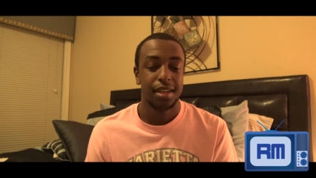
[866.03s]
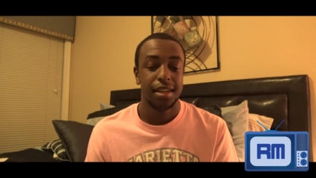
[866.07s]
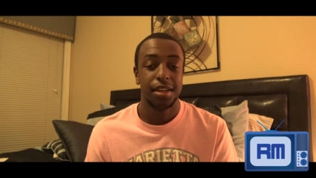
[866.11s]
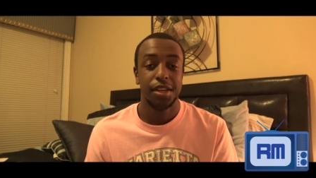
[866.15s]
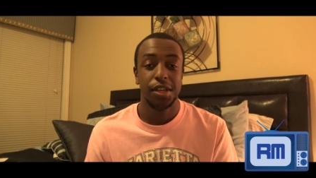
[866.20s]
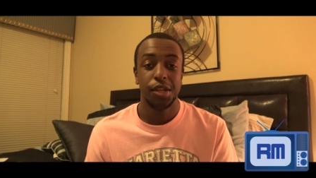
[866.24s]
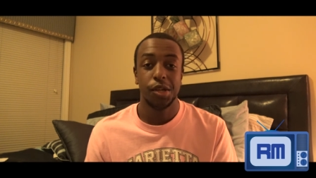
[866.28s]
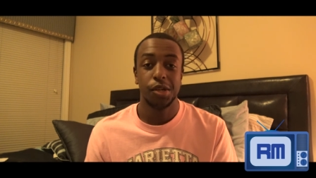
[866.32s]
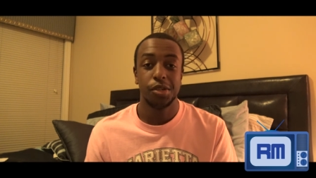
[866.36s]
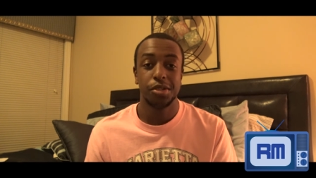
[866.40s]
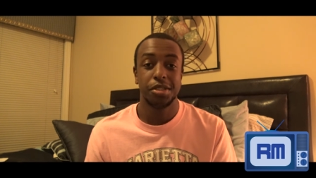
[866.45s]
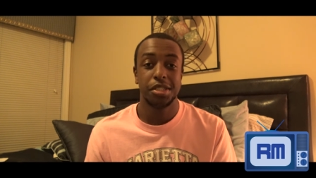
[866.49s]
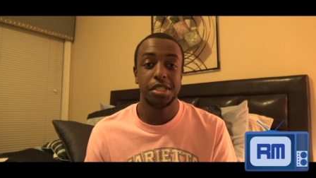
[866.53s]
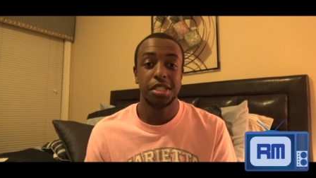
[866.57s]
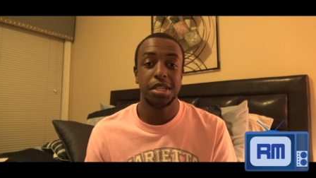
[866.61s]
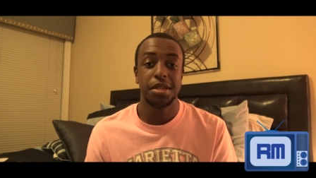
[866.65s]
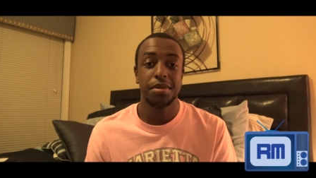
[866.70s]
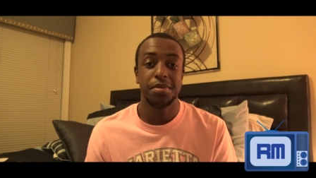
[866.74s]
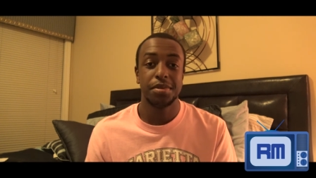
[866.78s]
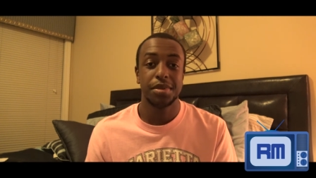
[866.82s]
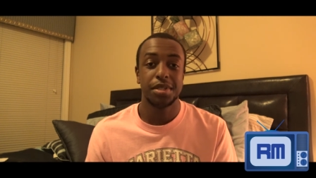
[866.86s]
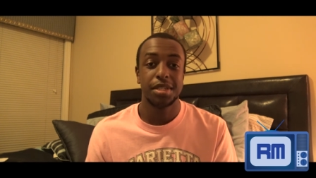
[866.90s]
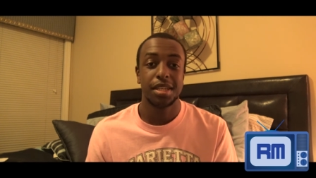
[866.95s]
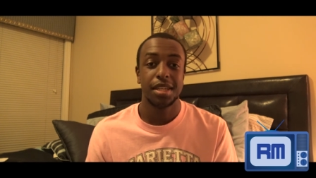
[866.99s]
you know,
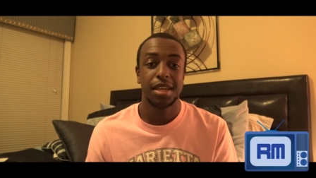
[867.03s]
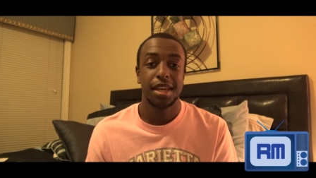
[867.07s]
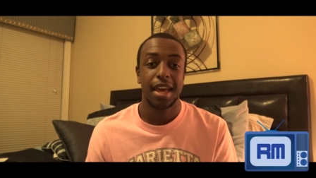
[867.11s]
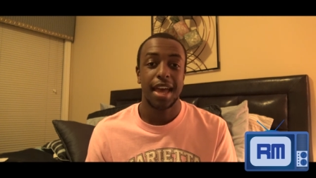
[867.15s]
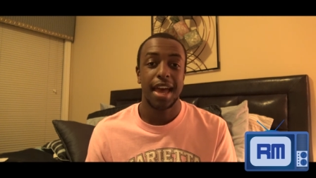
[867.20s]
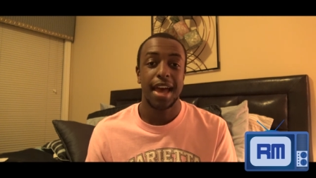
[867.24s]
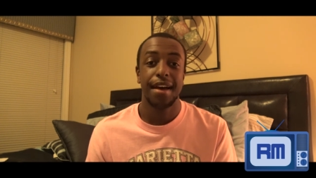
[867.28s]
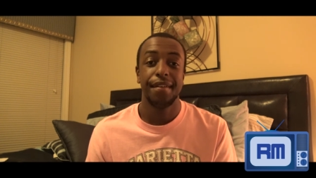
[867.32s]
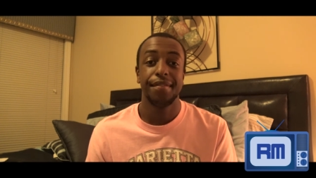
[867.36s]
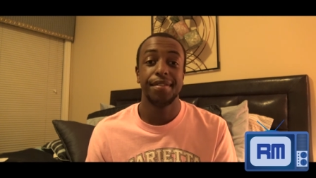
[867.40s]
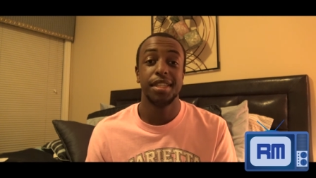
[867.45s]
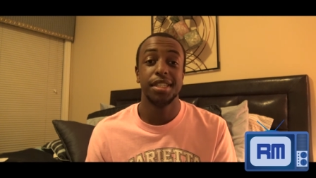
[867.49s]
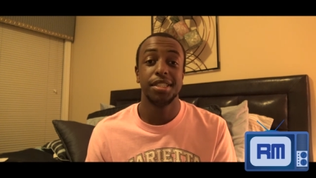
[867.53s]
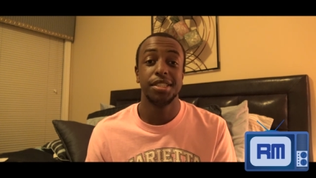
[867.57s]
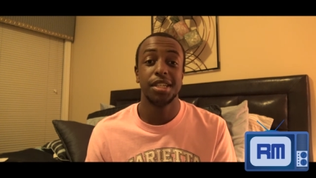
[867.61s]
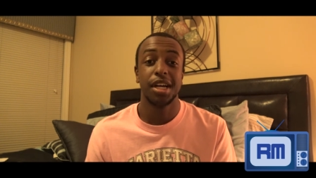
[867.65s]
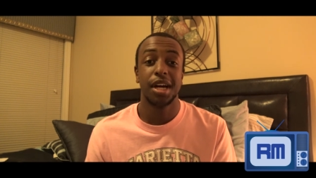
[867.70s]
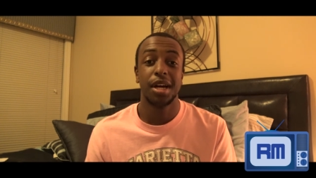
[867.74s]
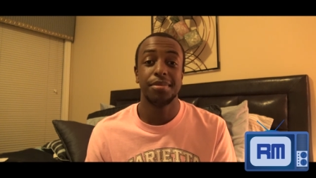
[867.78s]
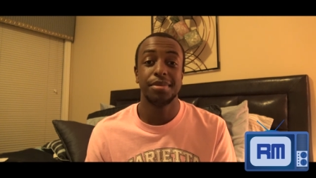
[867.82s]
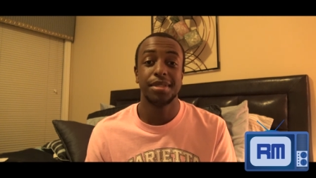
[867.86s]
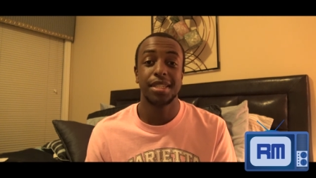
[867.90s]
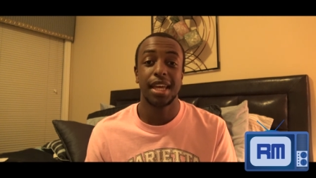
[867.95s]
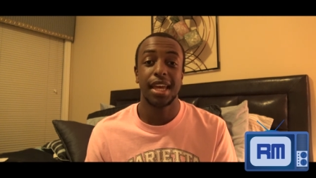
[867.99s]
GMs have the
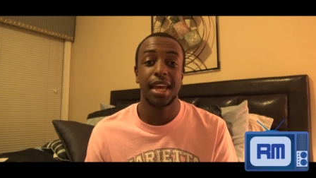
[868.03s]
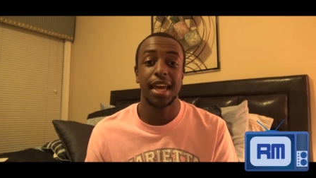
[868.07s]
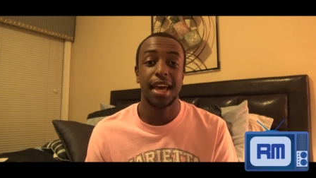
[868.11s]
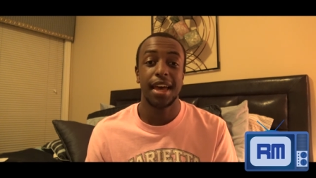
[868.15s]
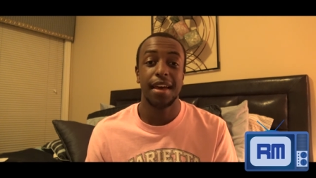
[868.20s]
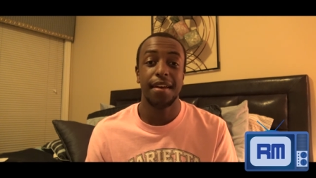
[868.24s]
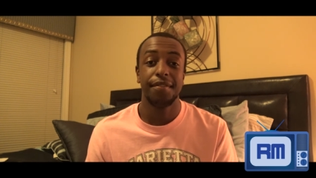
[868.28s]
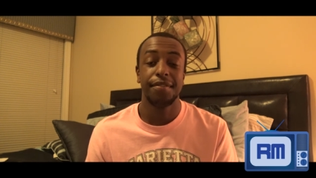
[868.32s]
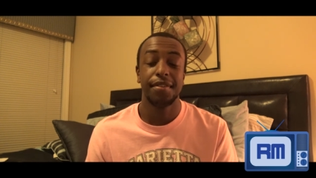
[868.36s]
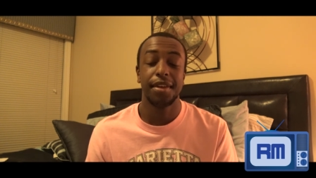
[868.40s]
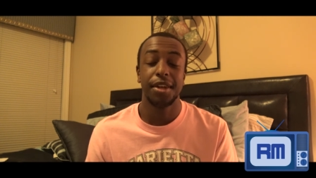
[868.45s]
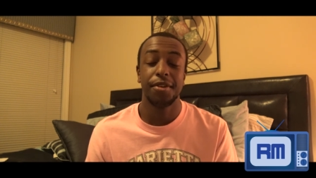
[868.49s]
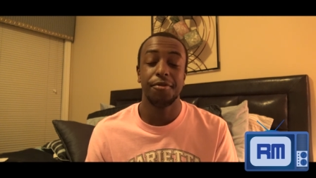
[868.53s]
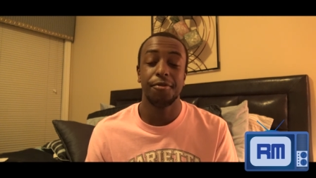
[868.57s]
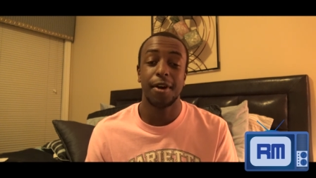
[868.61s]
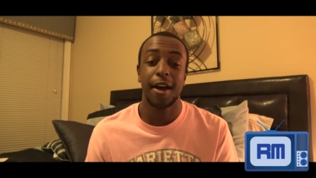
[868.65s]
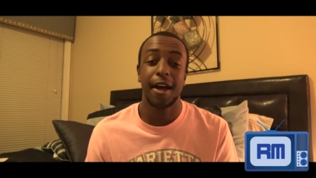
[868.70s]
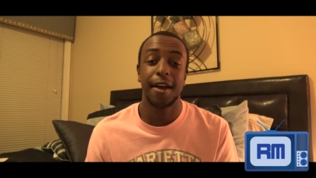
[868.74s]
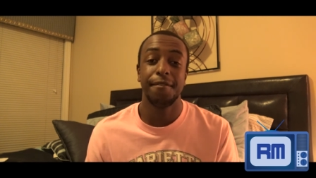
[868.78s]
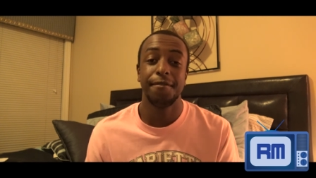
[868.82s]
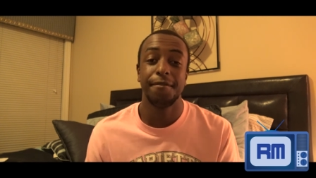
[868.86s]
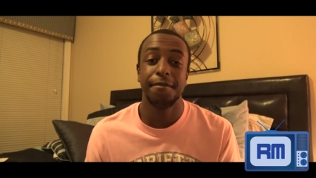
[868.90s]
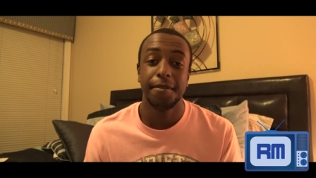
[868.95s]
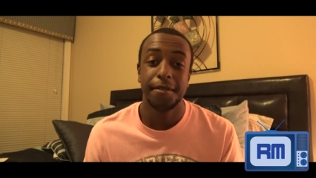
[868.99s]
jobs they have, and
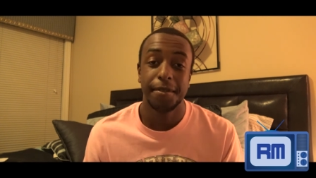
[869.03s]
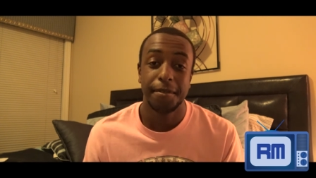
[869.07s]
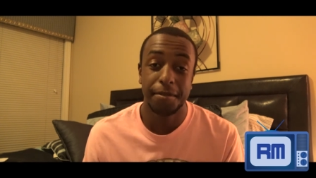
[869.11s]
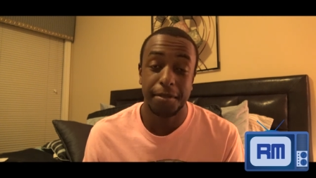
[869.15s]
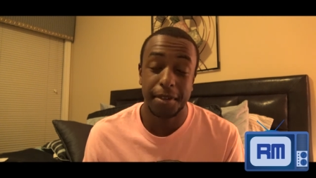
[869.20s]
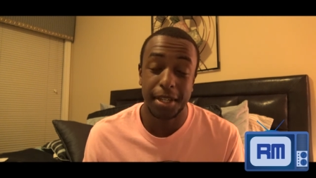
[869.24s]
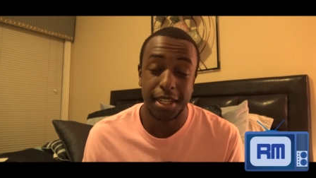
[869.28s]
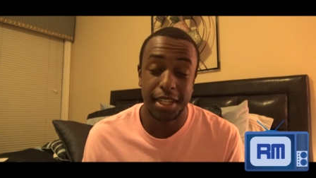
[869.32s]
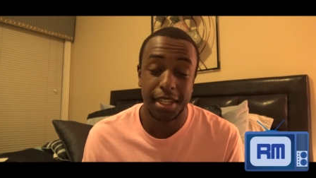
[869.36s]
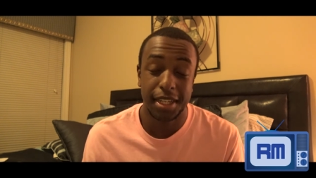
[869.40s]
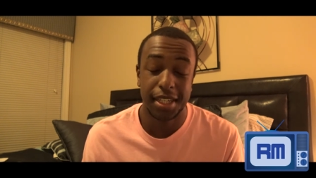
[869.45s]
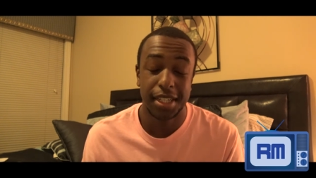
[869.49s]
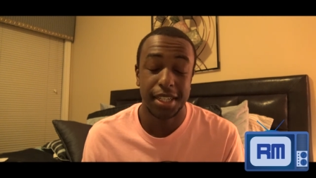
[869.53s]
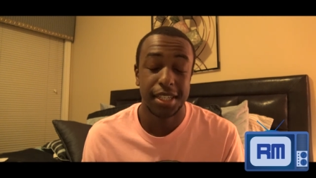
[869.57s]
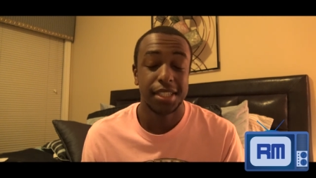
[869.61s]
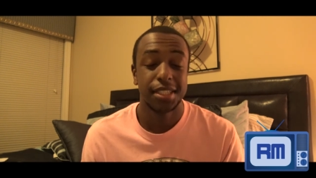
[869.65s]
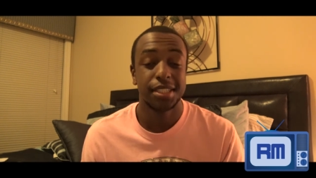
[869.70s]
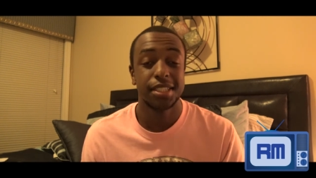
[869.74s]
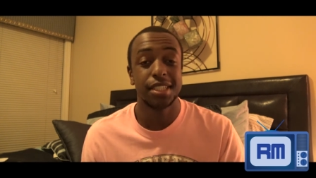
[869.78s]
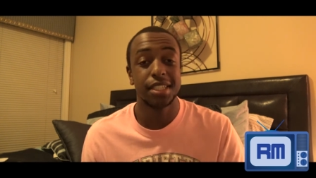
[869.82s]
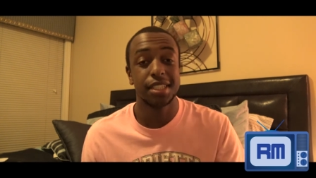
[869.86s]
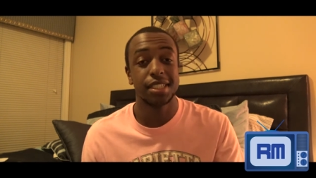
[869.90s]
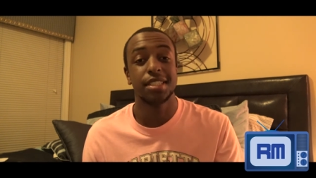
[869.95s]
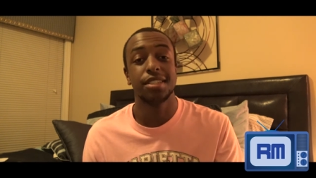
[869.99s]
why we
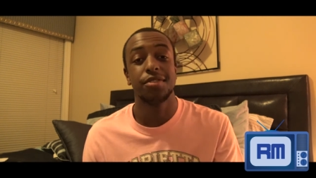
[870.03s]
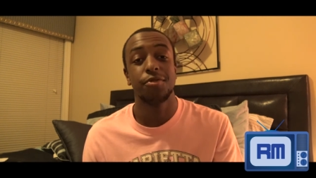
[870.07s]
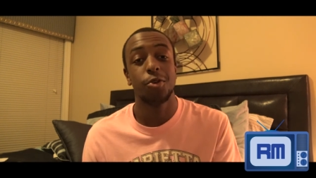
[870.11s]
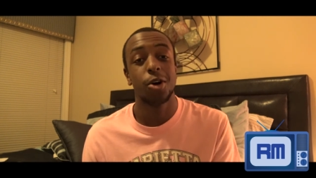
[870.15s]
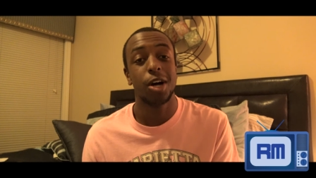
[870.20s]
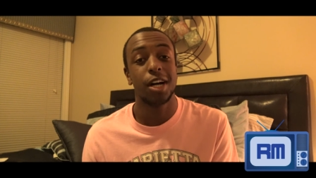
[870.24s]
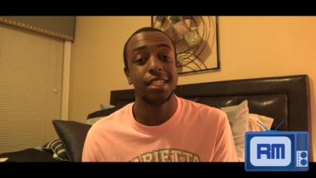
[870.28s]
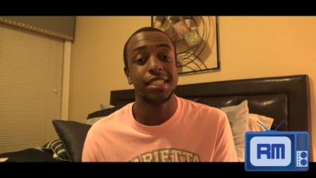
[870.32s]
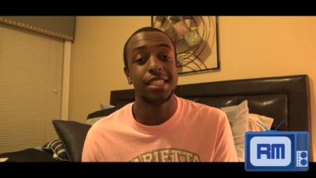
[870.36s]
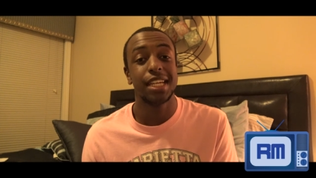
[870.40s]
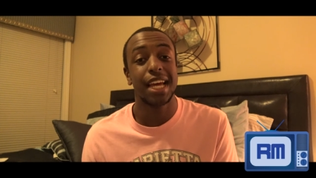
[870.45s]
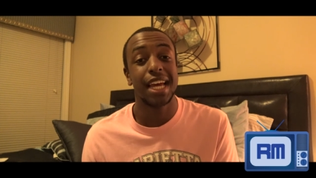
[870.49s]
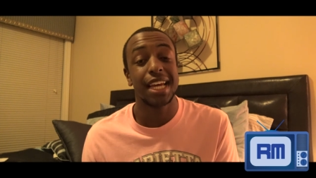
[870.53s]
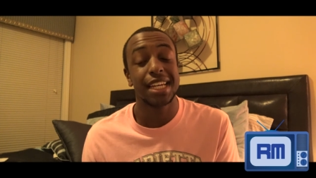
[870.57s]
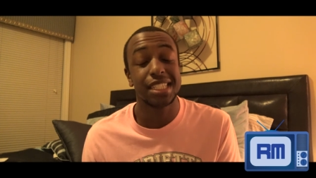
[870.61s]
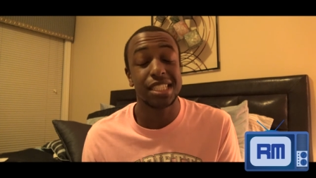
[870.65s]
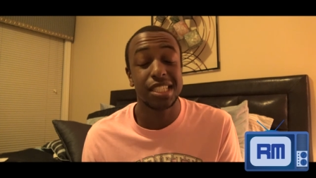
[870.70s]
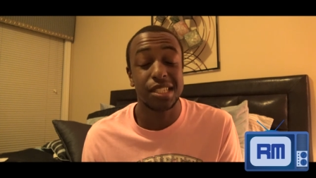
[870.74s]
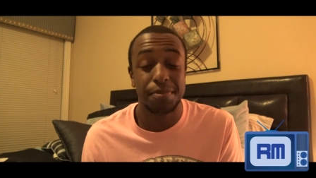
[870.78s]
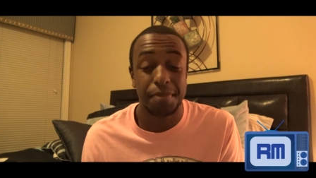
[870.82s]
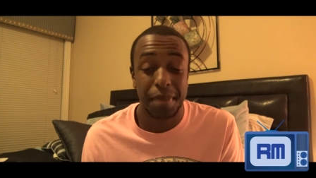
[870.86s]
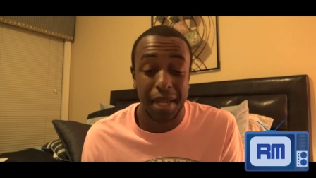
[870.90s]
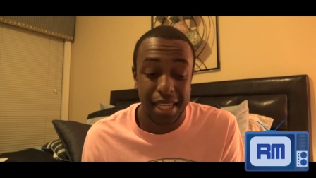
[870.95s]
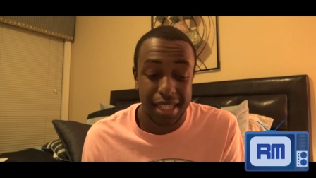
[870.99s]
just watch ex
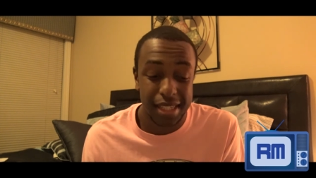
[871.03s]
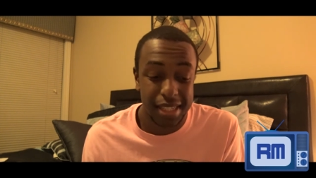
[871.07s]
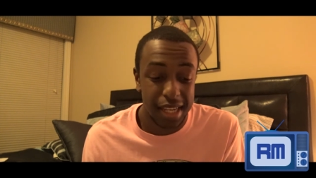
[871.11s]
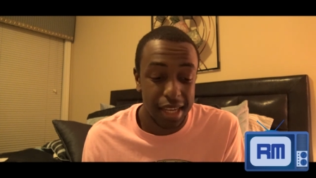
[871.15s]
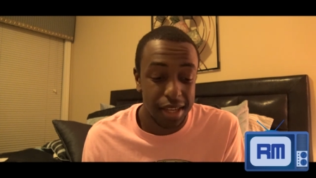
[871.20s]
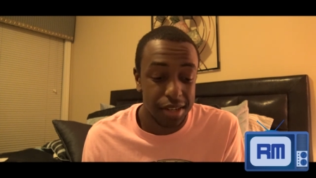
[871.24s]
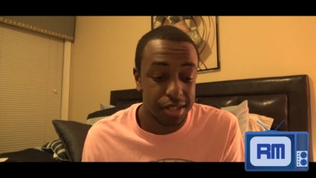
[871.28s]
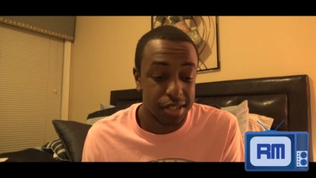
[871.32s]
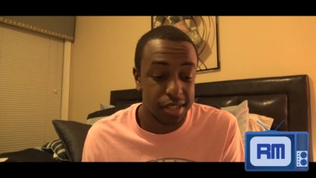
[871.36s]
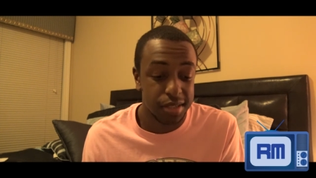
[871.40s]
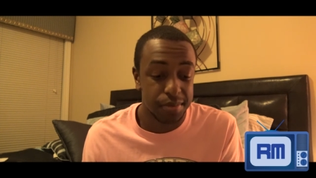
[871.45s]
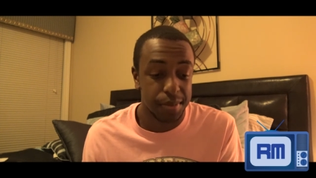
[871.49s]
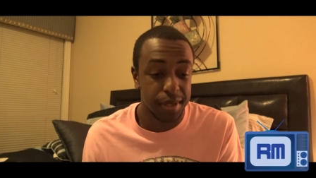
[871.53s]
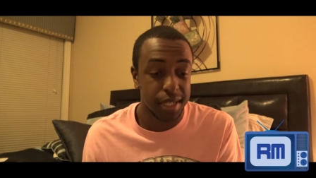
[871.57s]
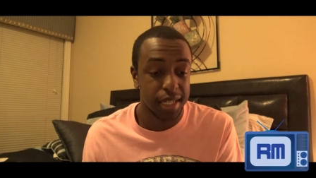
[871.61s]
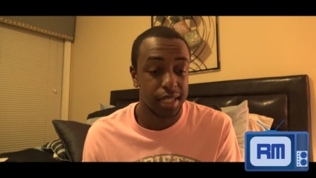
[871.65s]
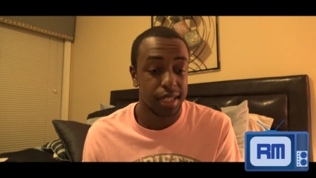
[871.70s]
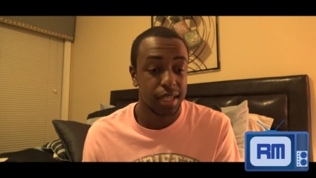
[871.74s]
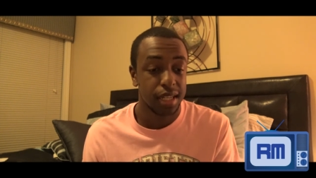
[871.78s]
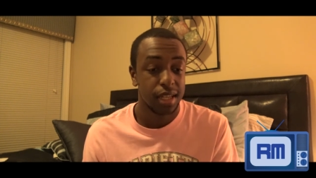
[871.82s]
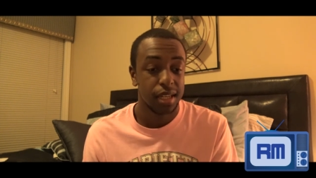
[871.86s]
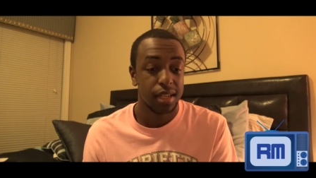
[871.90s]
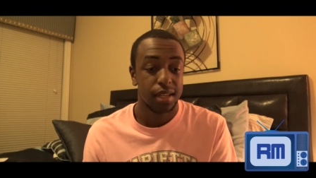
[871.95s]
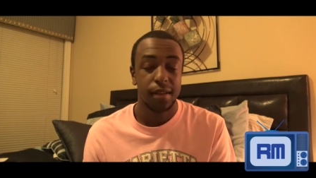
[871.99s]
spectators. But